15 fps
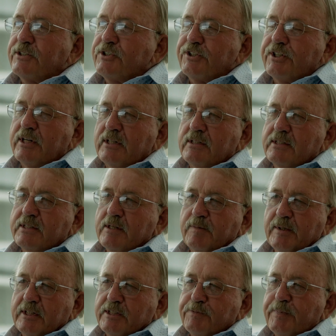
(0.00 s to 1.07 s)
share
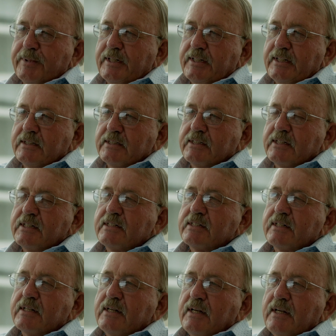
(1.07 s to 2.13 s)
some
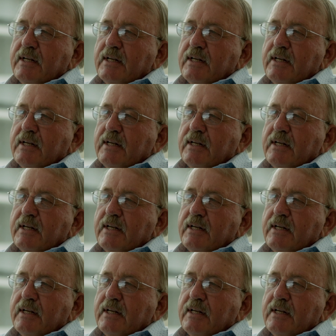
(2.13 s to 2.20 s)
experiences